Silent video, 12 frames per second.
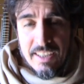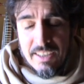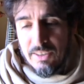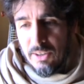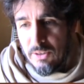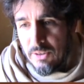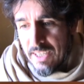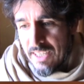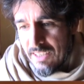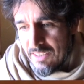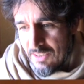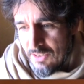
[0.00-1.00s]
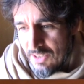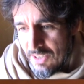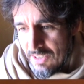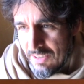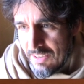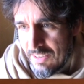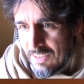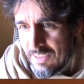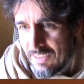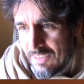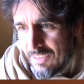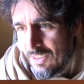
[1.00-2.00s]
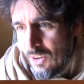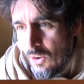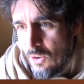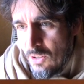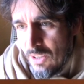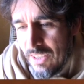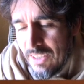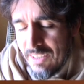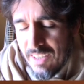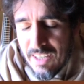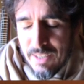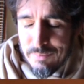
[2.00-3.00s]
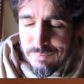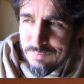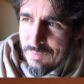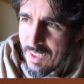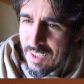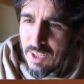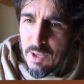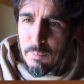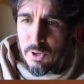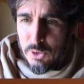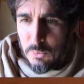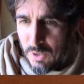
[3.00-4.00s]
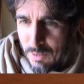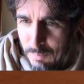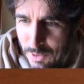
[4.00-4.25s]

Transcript: So he doesn't just call it part 1,